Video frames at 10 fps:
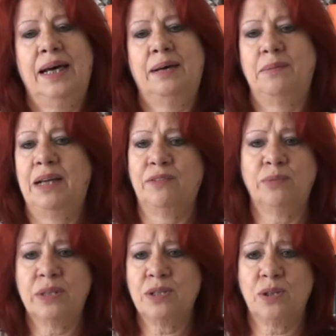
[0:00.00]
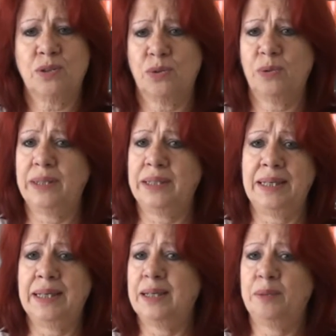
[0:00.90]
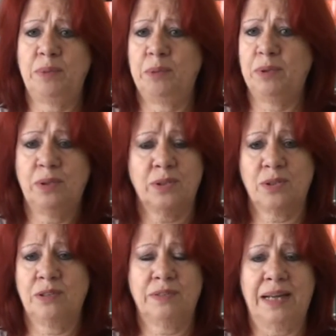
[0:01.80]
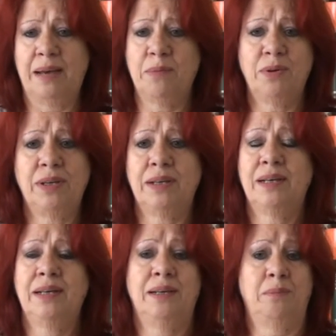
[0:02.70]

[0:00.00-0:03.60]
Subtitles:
Loved ones are drawing near and people are sort of clamoring,